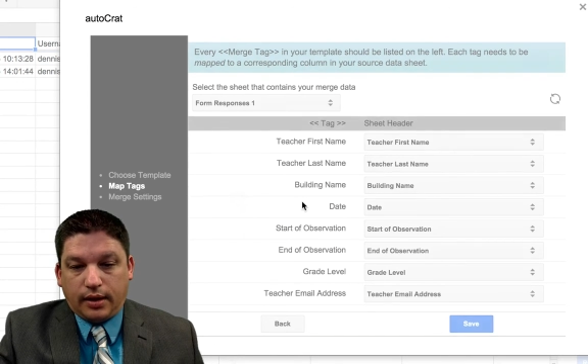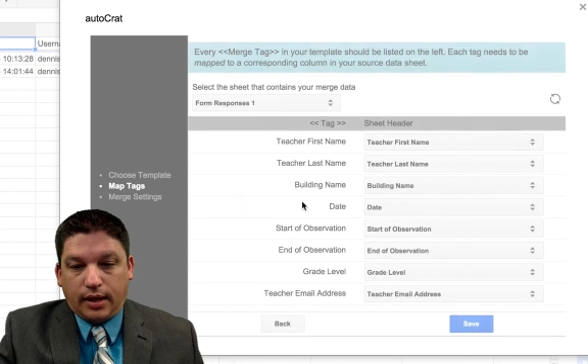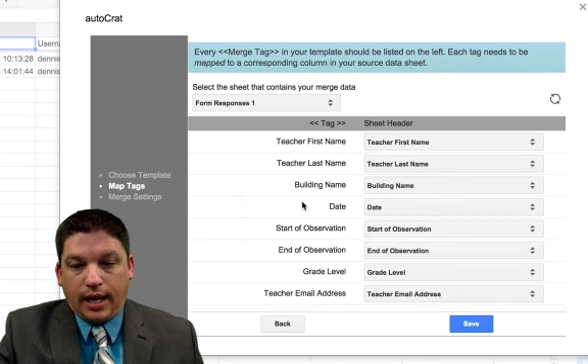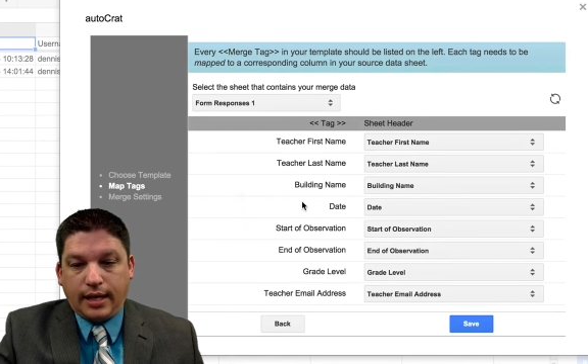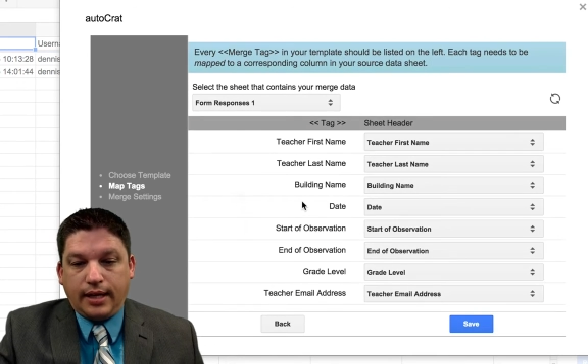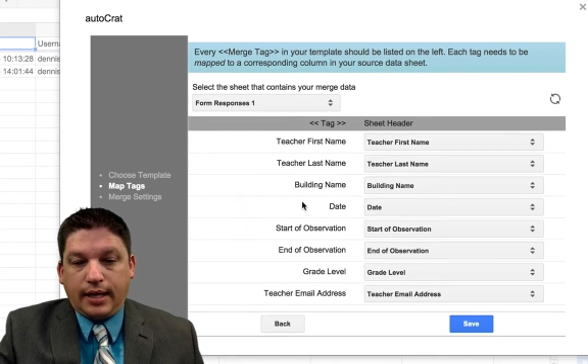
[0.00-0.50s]

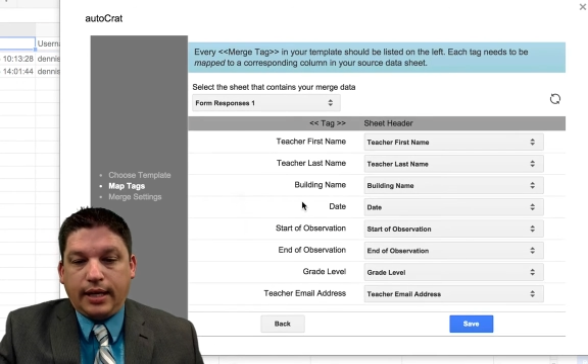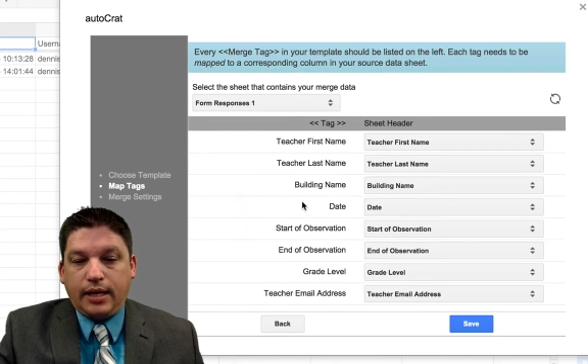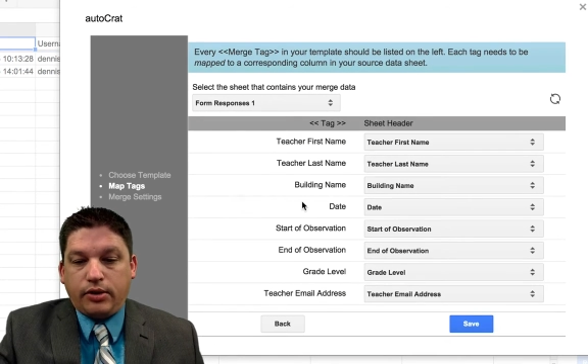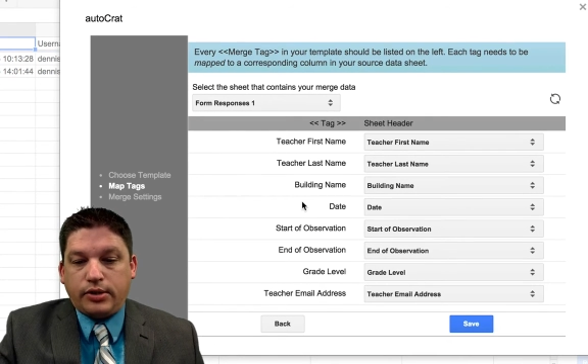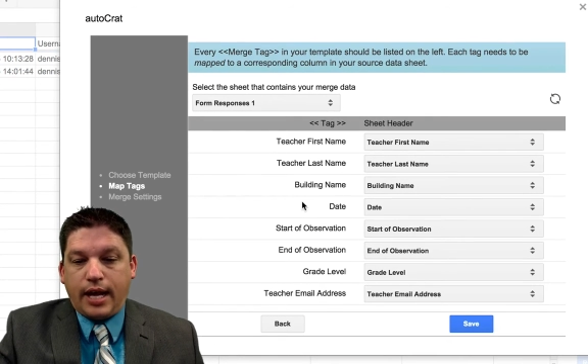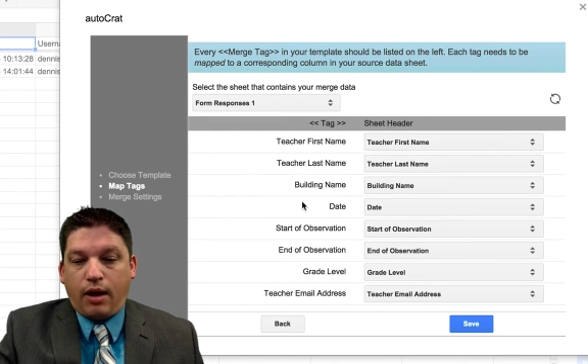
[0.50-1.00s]
And then
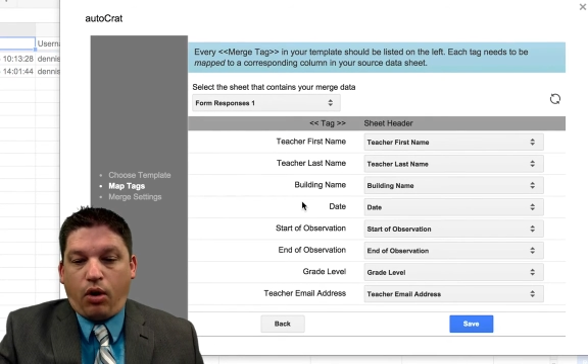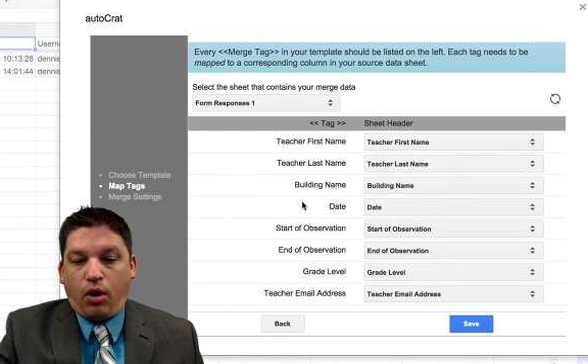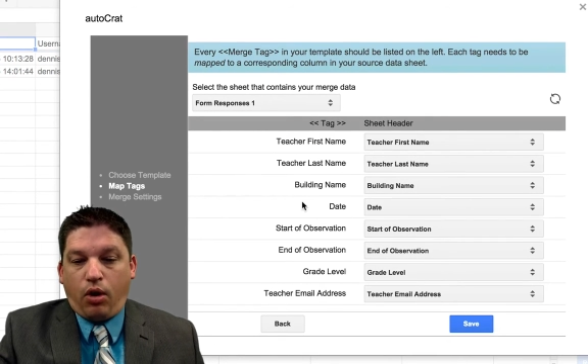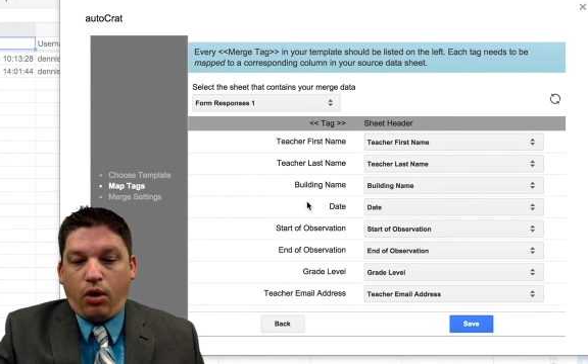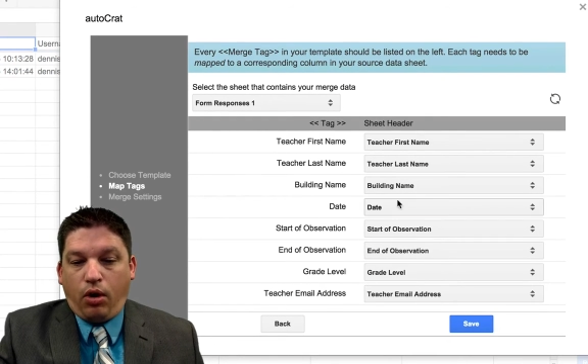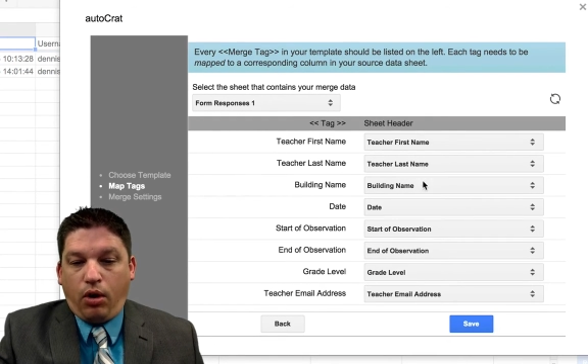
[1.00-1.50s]
here's now
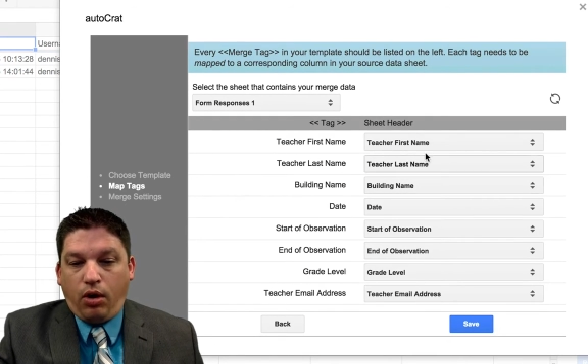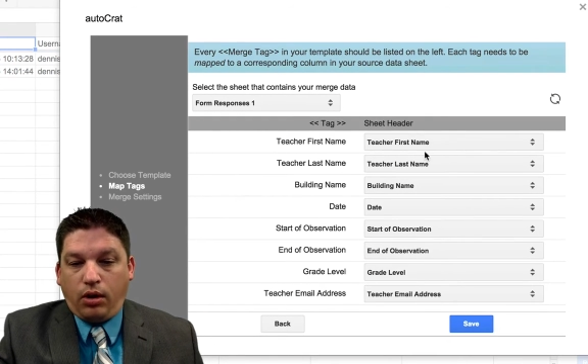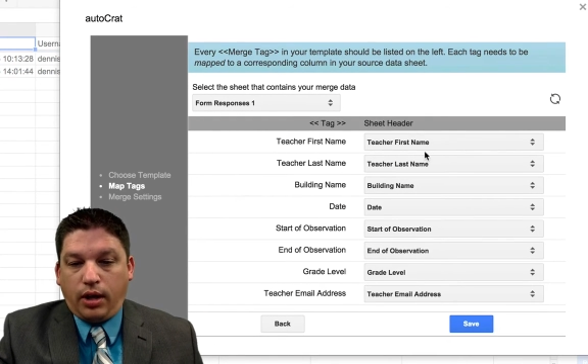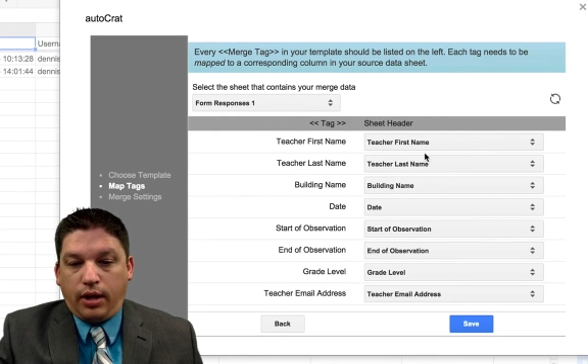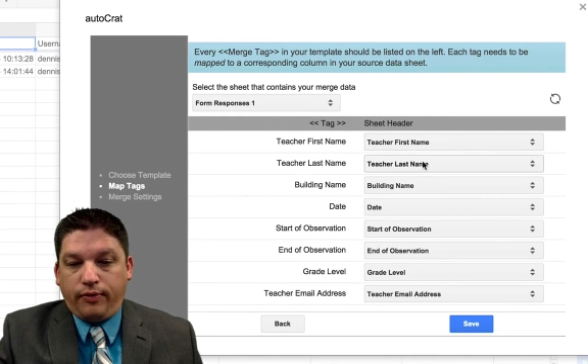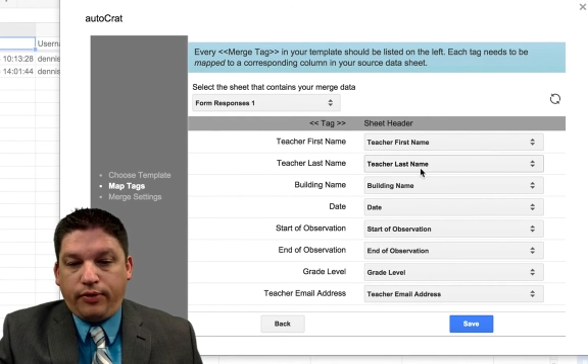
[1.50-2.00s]

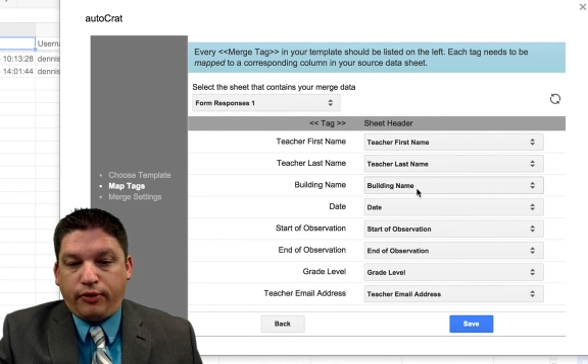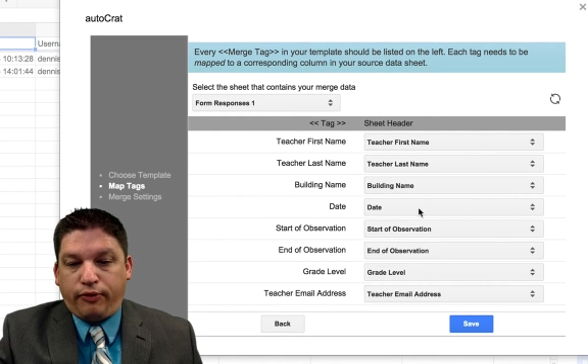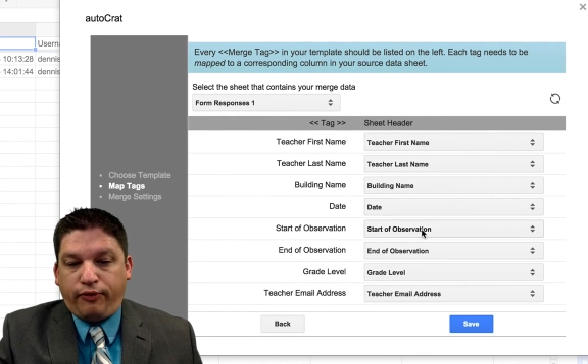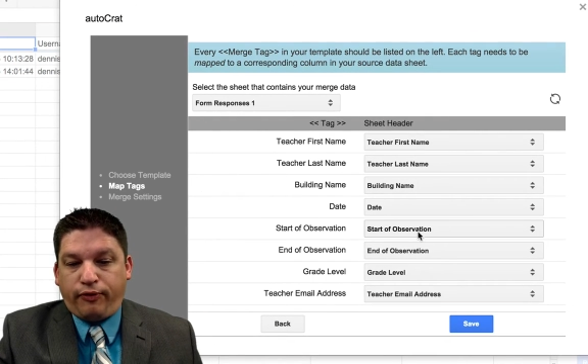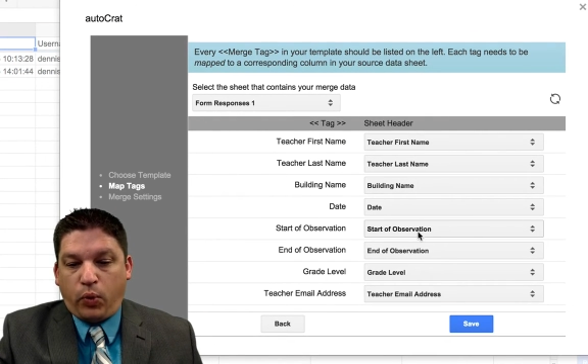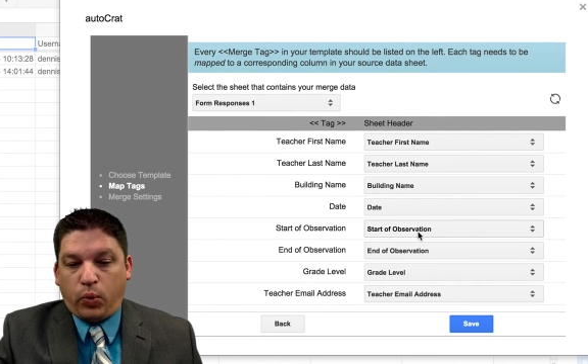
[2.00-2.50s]
all of the
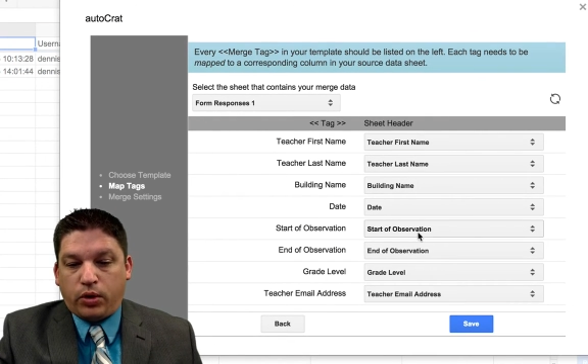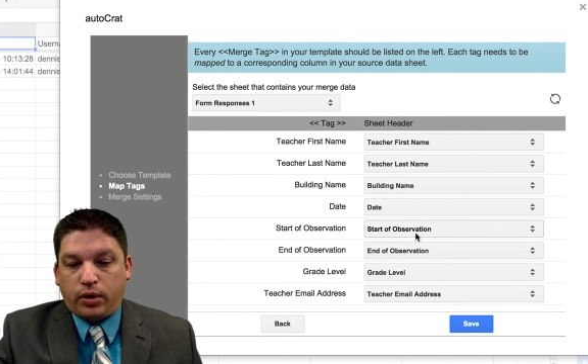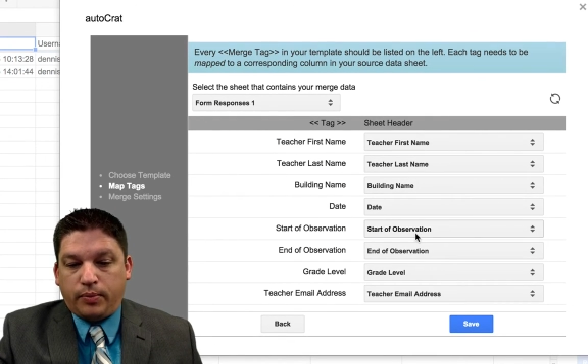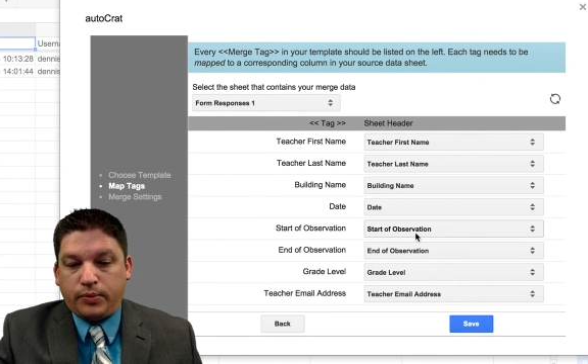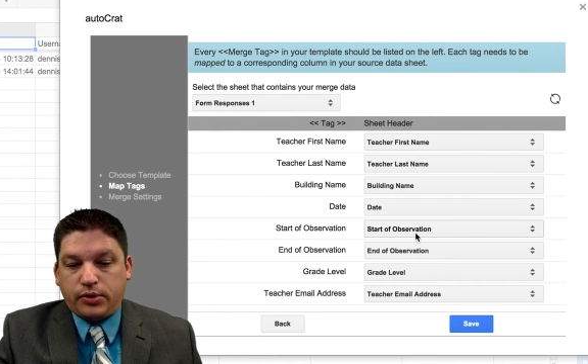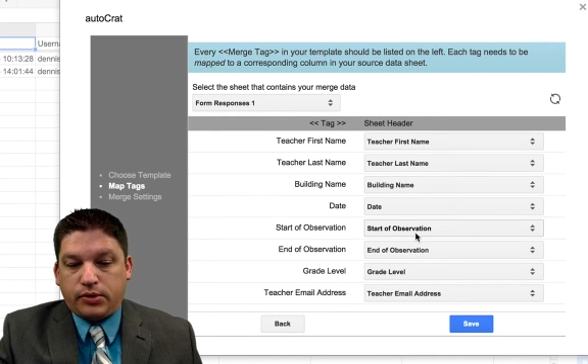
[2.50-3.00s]

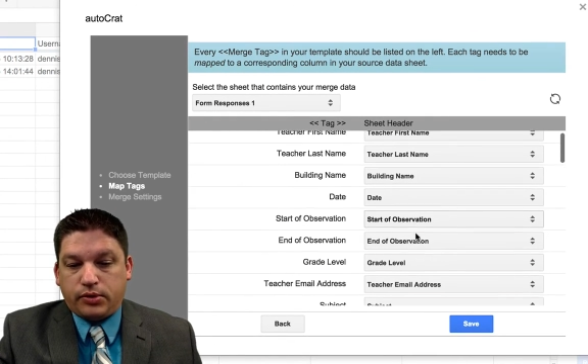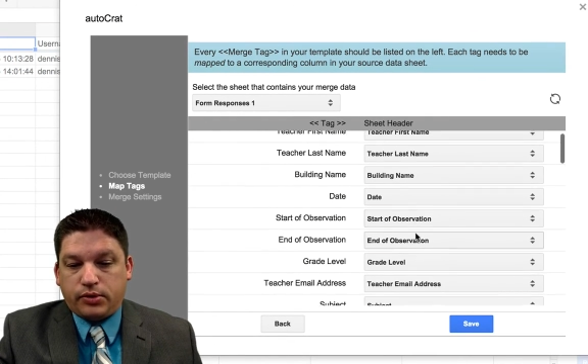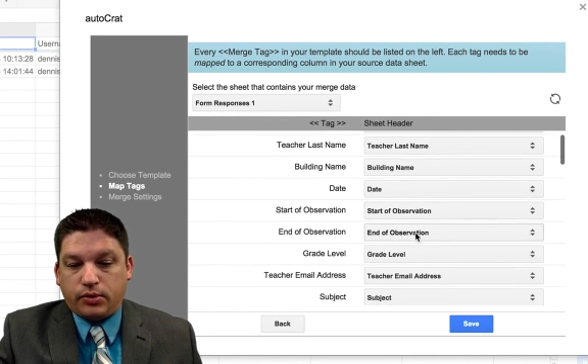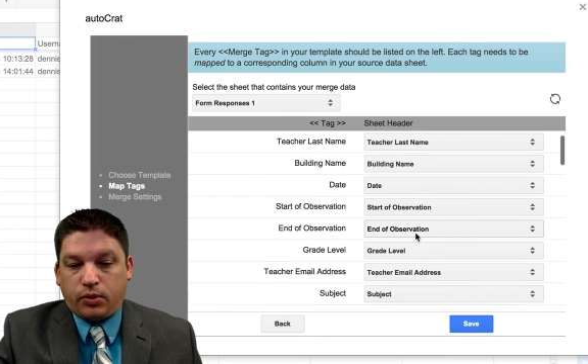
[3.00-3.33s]
forms,